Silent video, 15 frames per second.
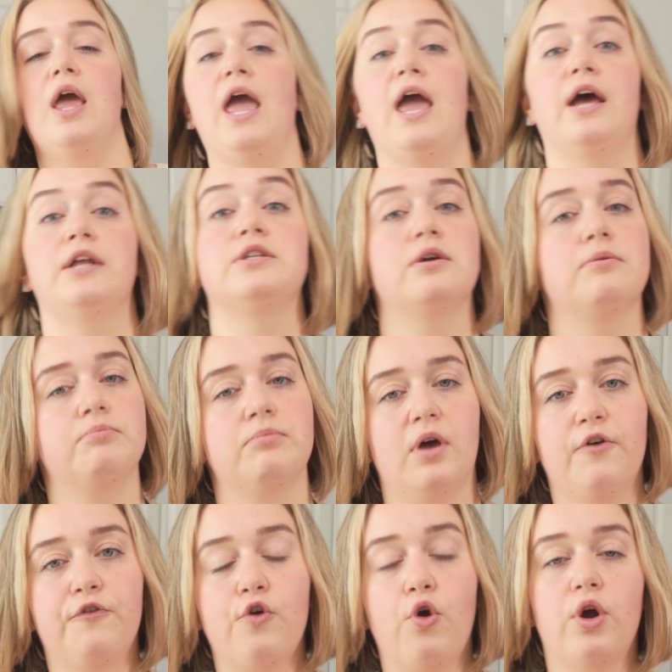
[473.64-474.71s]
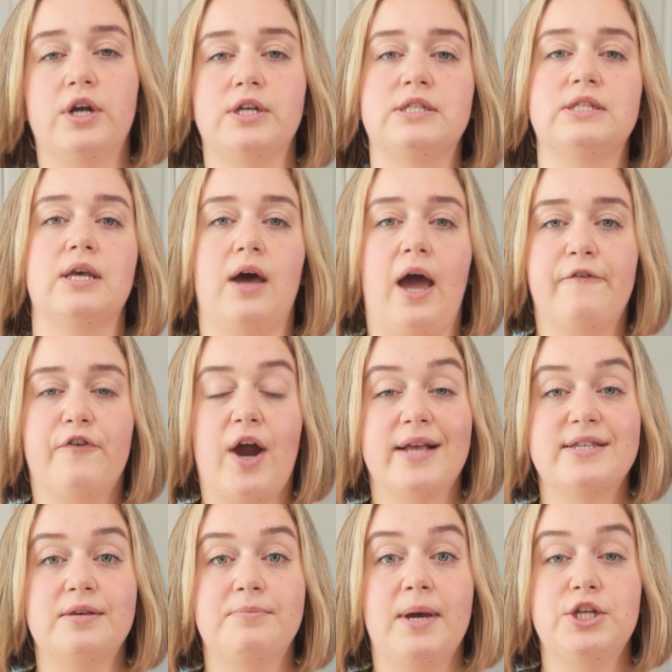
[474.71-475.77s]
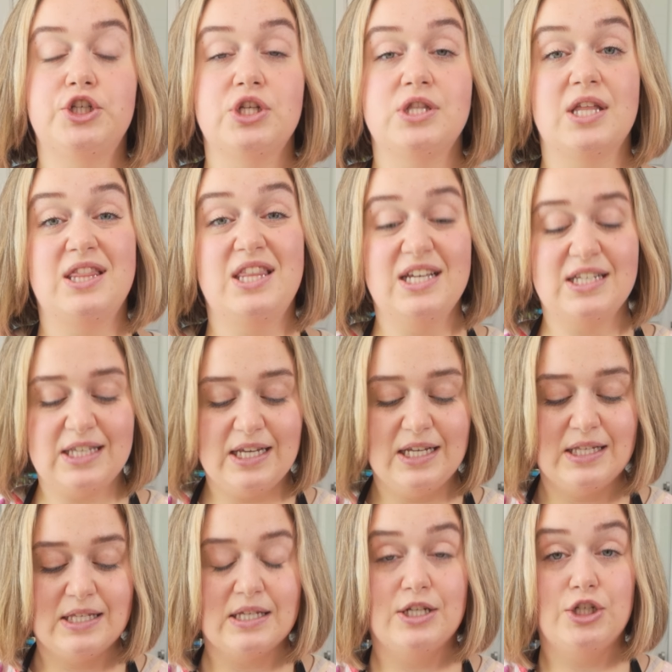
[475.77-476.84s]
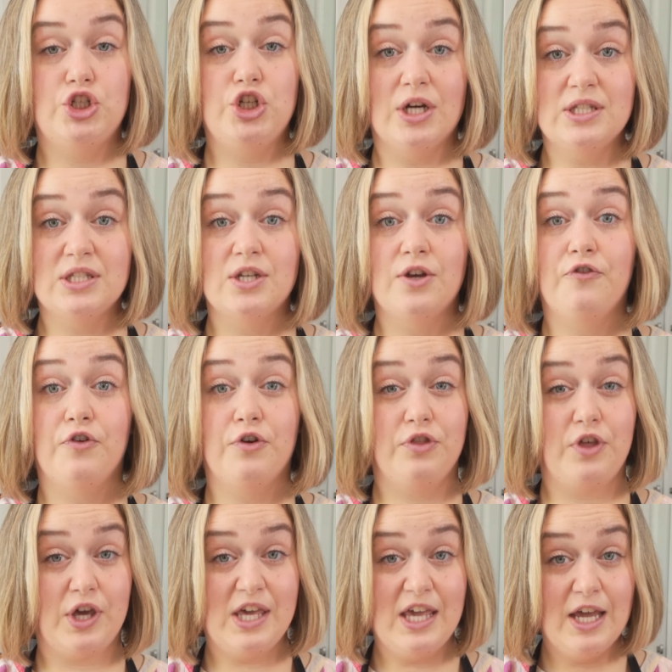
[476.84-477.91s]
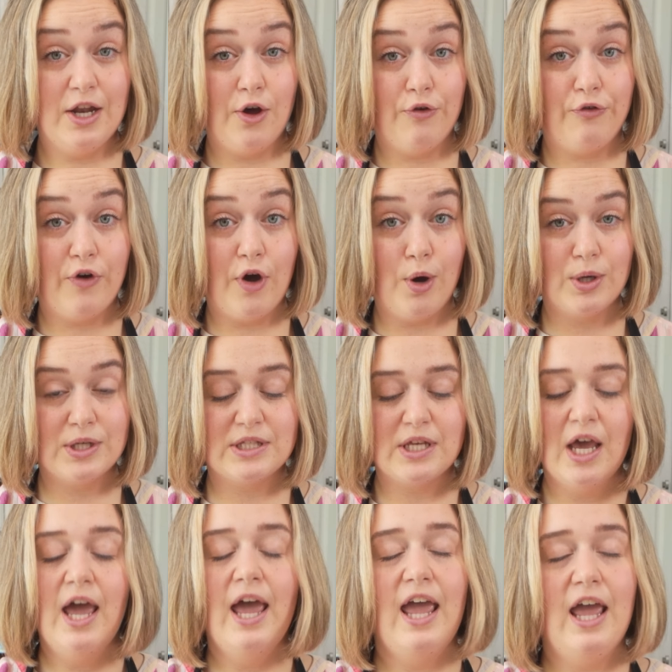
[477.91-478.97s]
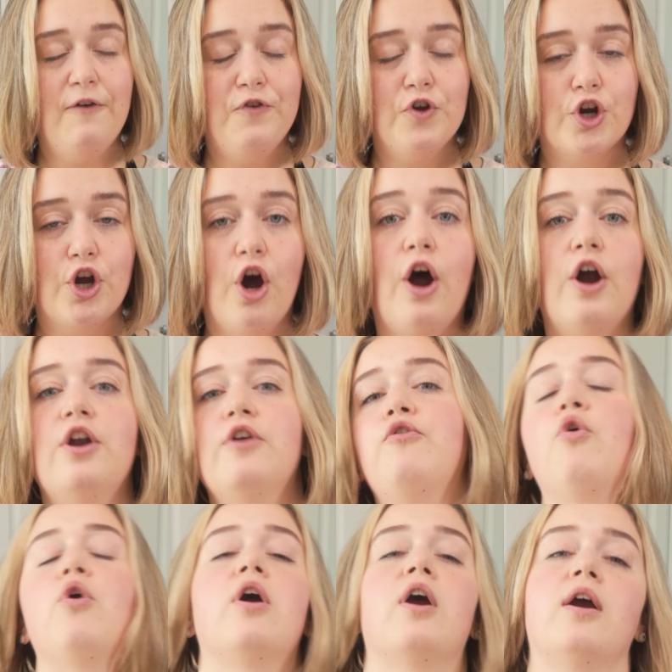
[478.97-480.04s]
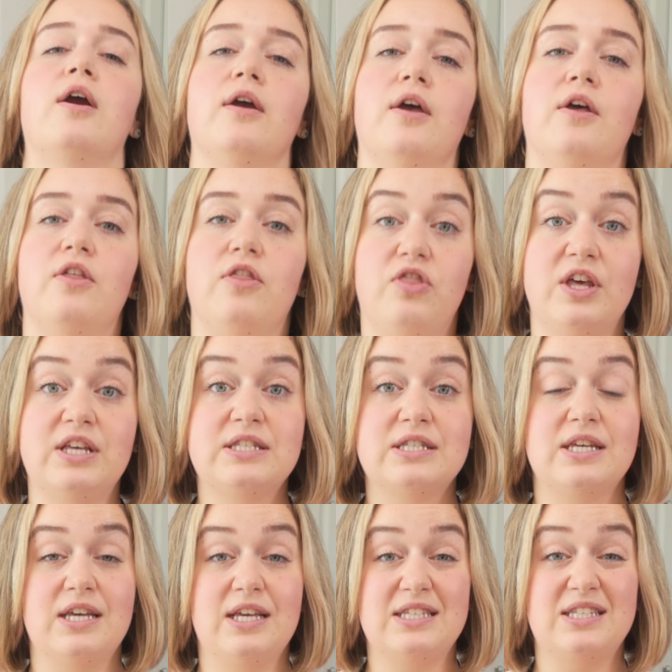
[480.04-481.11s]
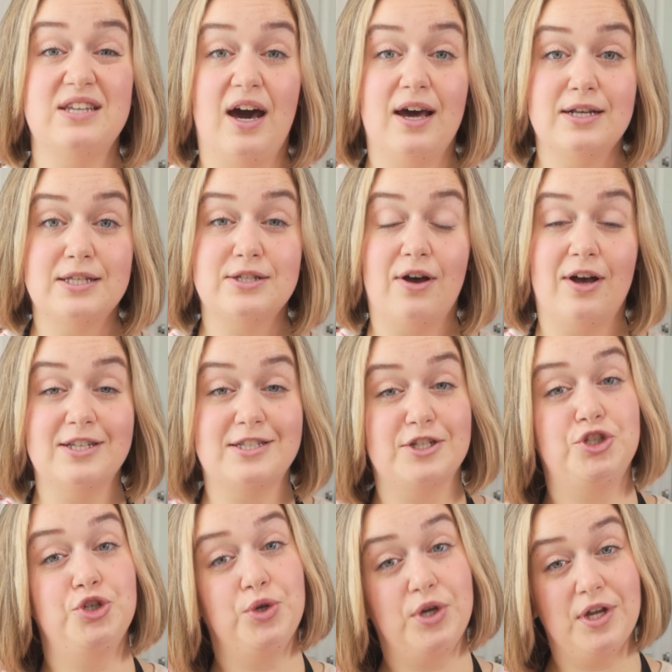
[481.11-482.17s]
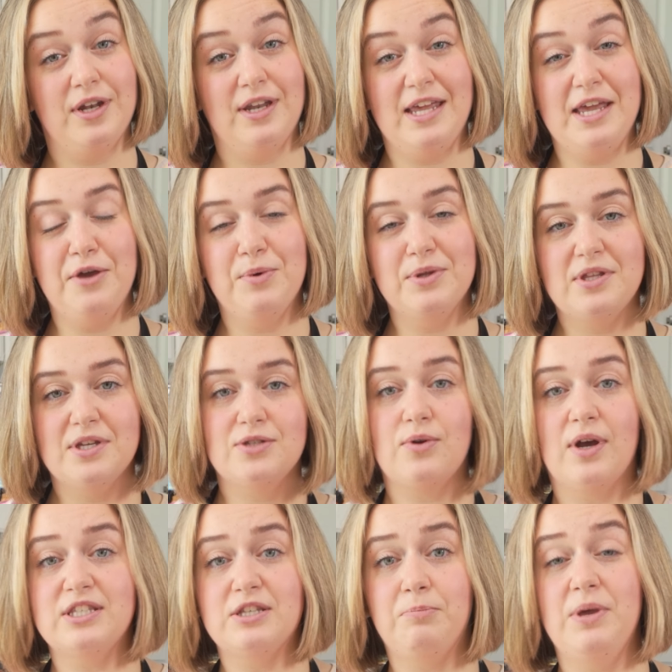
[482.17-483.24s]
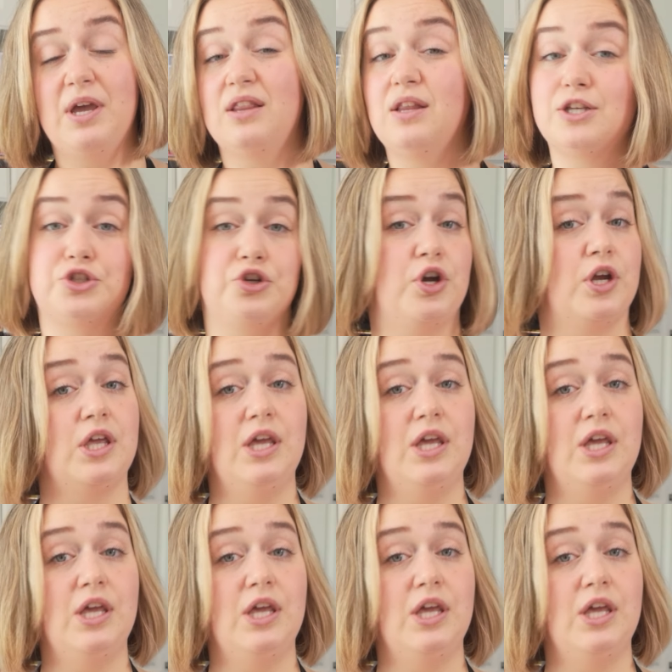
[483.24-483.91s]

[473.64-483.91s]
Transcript: And of course, I forgot to mention that this is just for the keto folks. If you're carnivore, this is not a sauce that you can eat with this recipe unless you're a